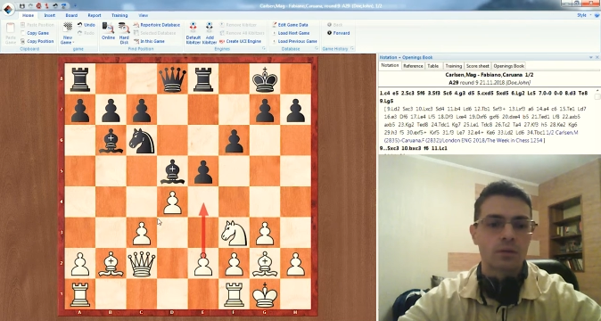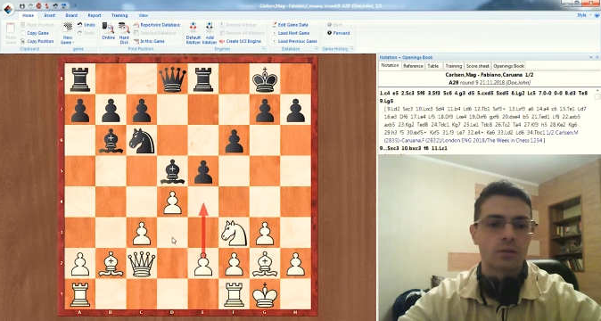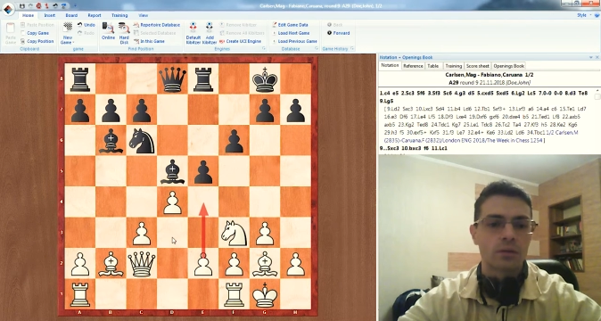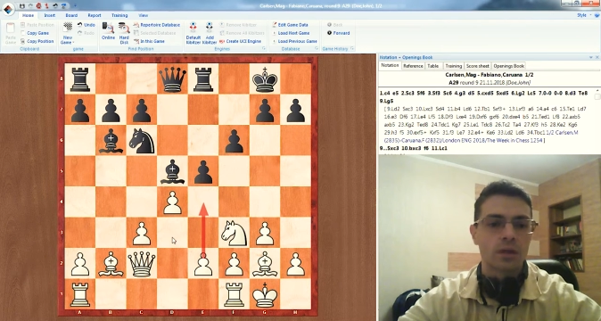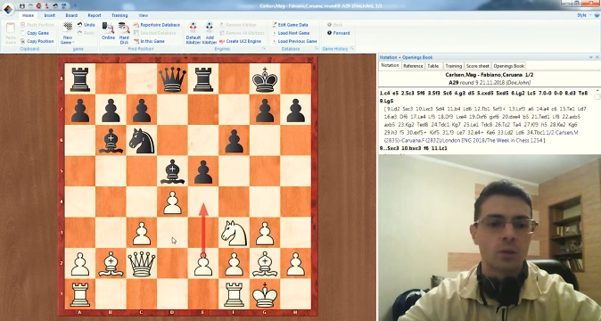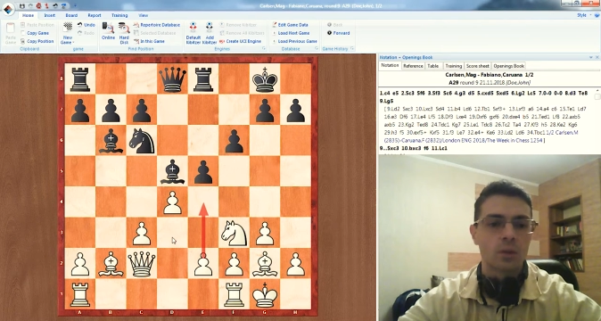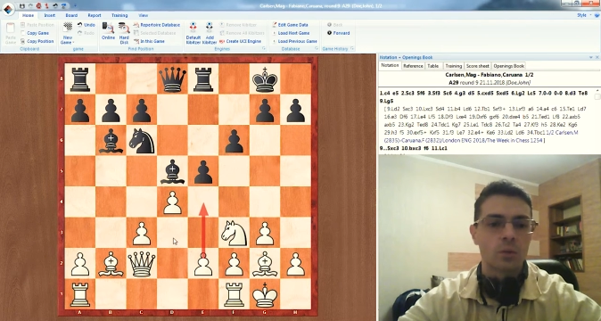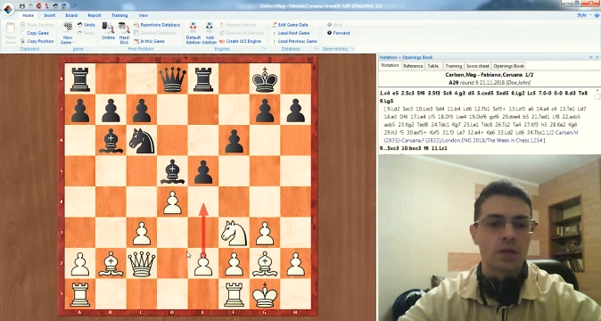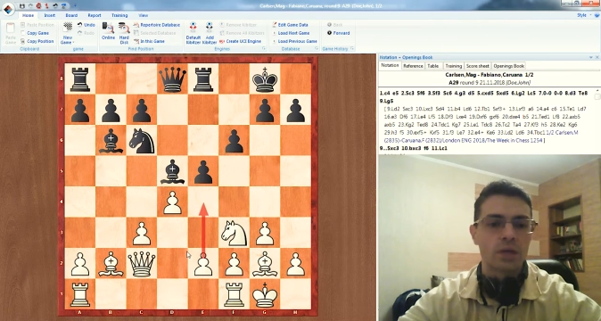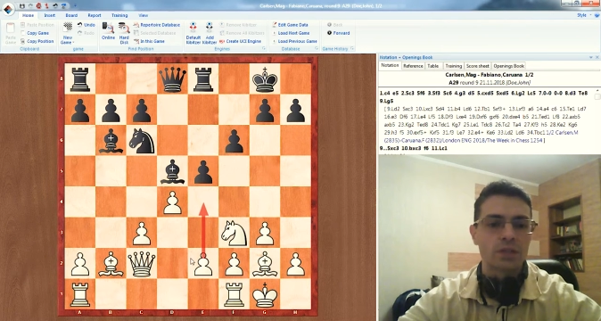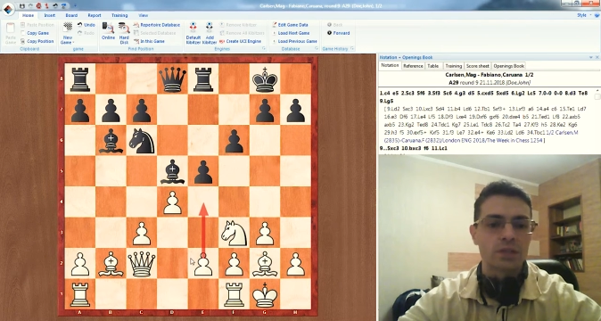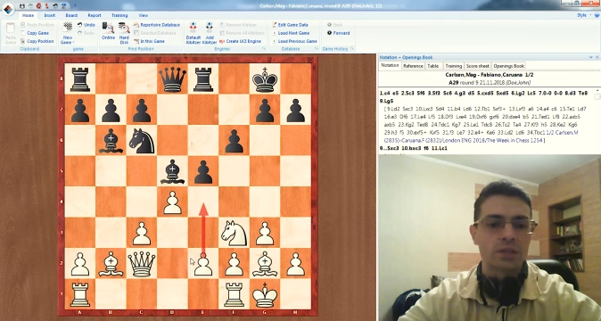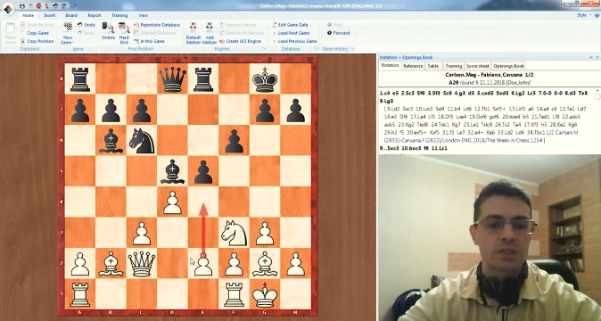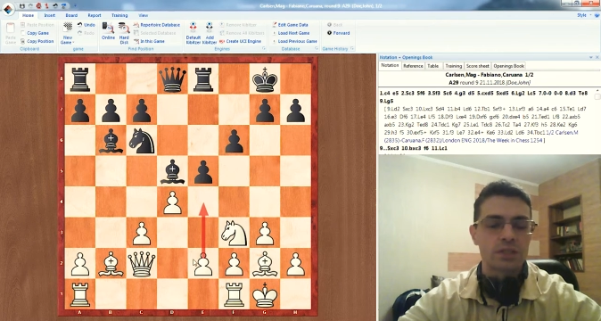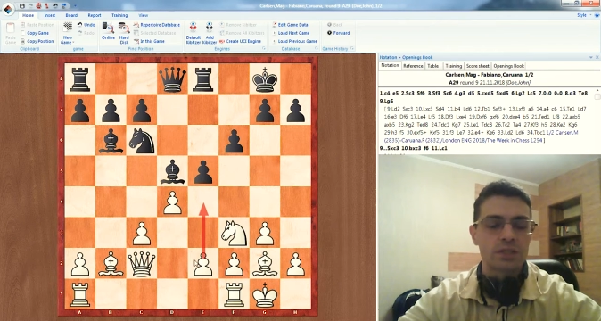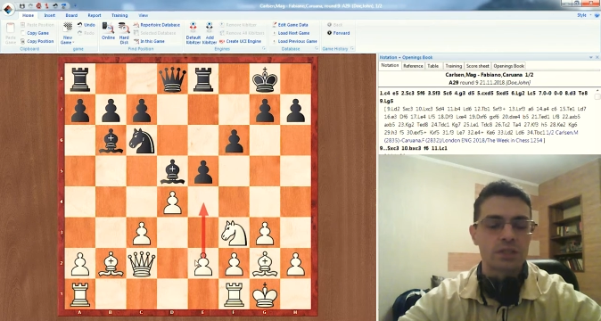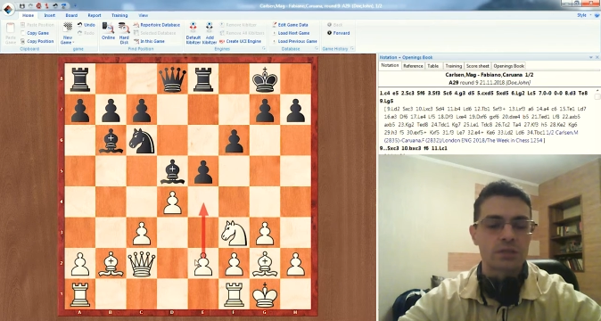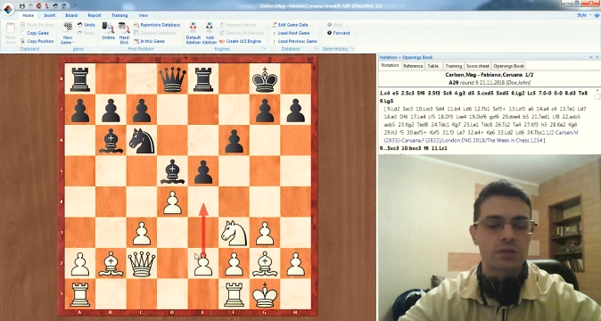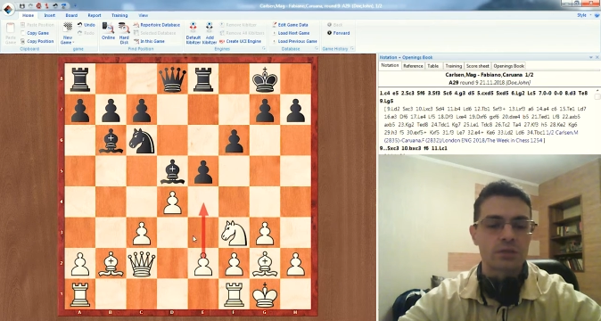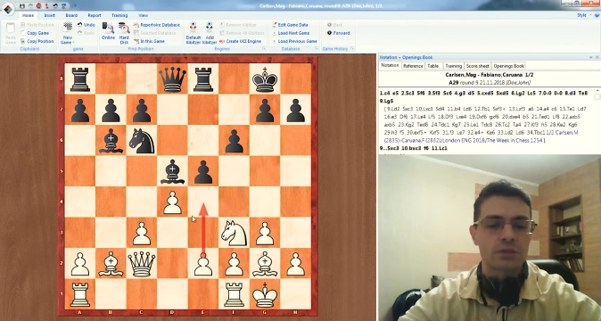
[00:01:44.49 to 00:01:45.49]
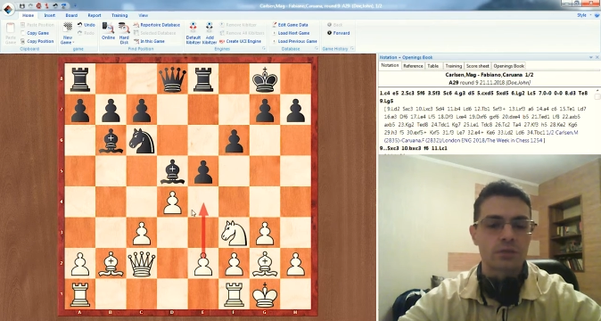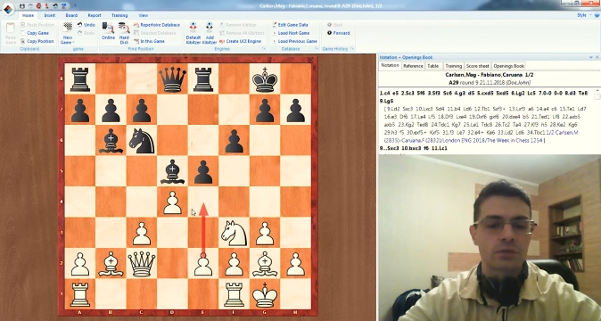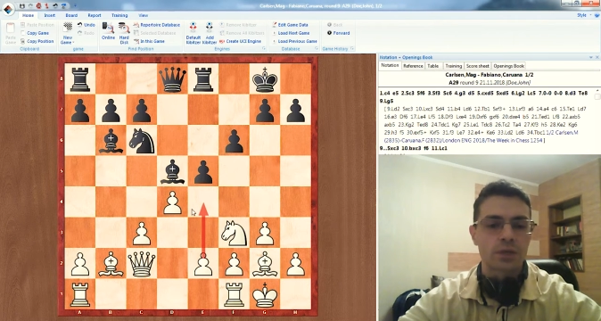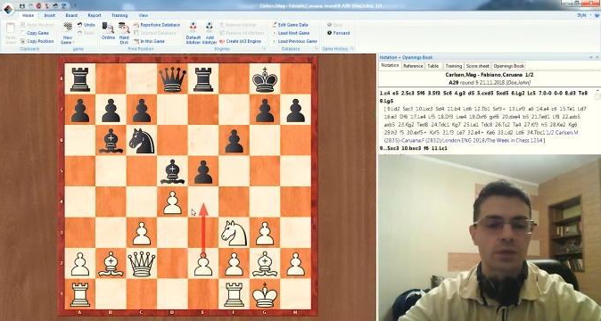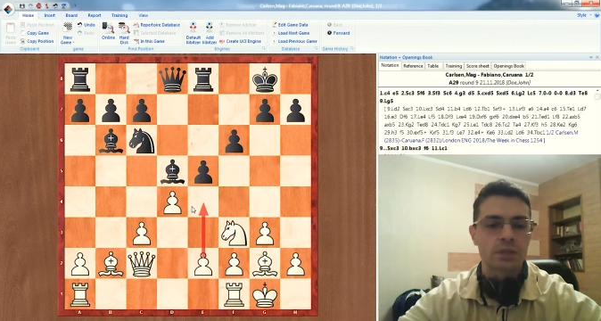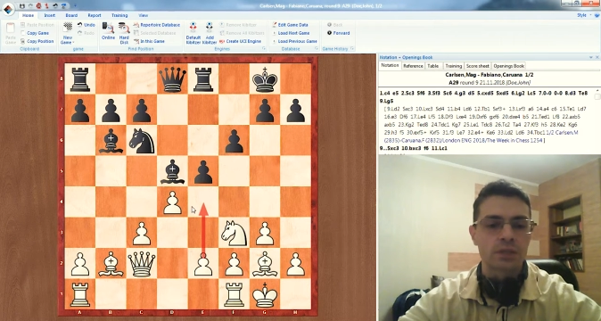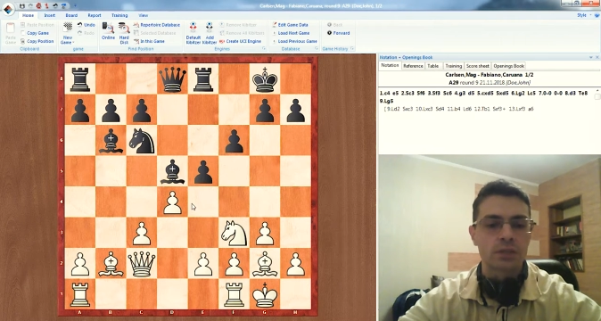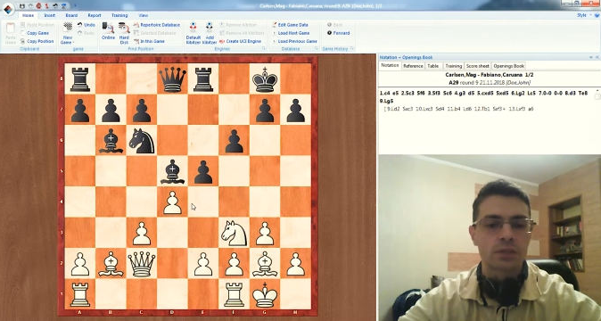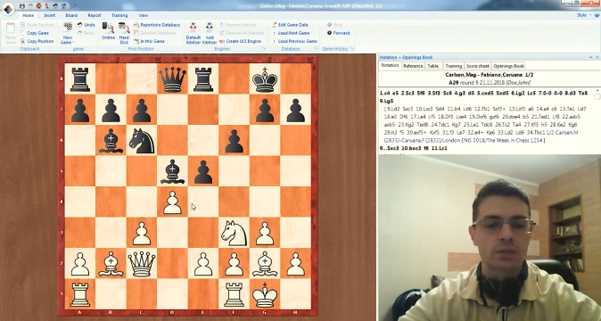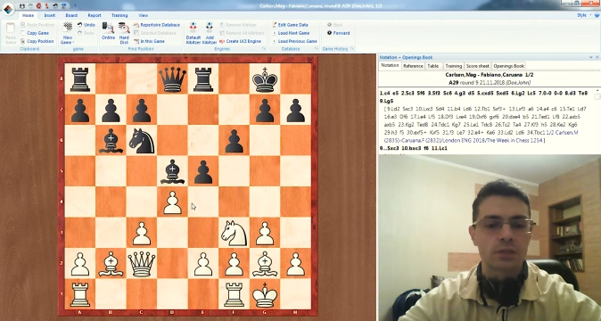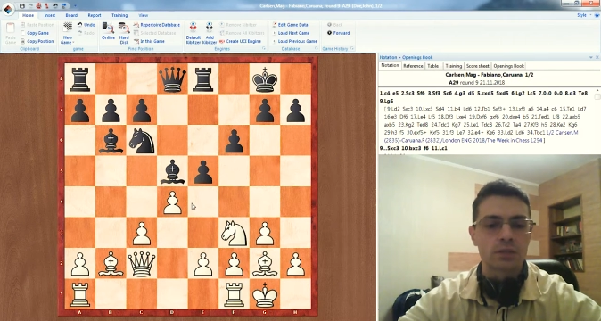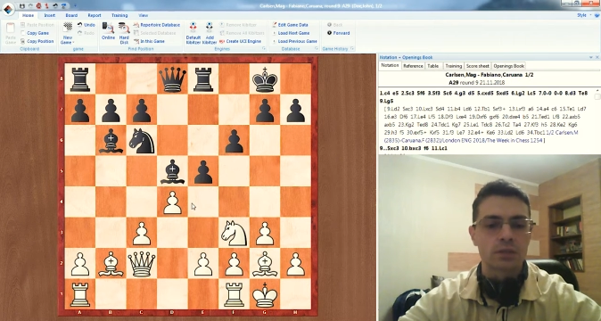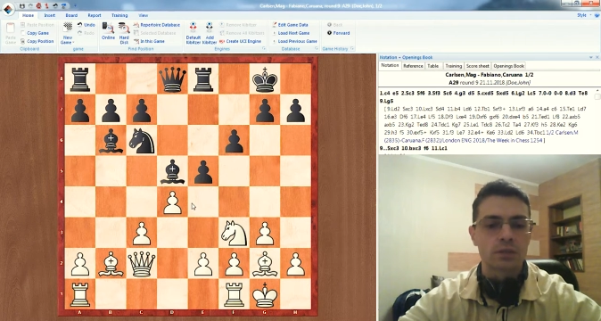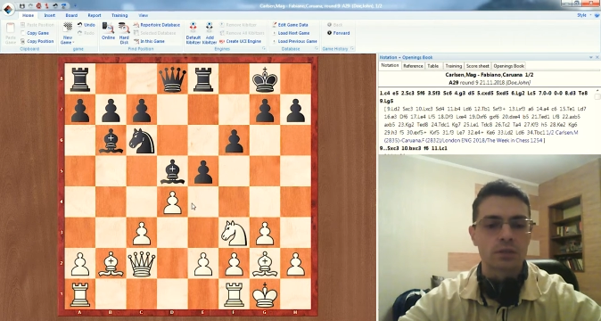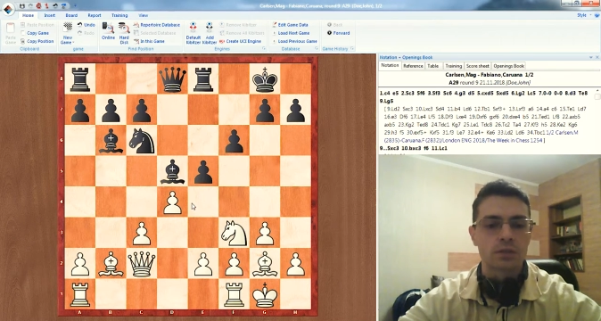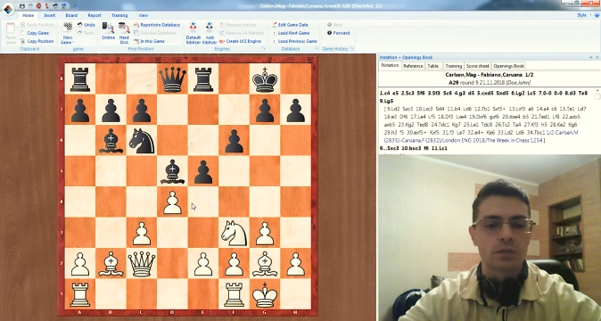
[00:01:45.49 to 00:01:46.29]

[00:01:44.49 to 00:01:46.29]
Now white is threatening